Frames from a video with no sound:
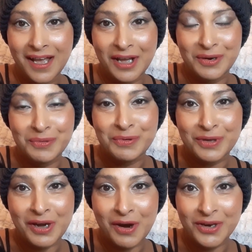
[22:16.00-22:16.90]
and all
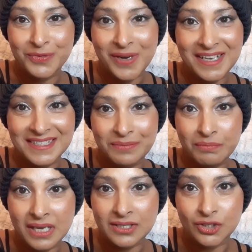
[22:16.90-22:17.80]
the kind words and
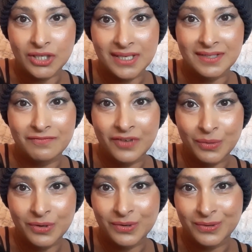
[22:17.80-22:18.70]
messages and
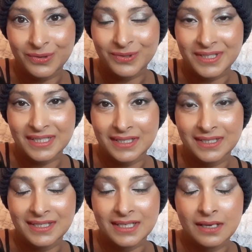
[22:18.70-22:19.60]
phone calls
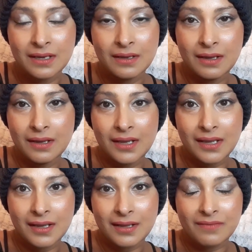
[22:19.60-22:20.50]
and
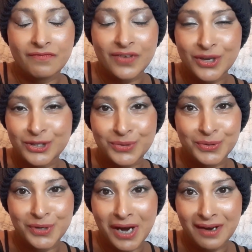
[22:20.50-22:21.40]

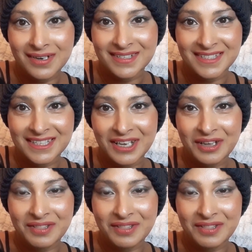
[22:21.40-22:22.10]
virtual hugs.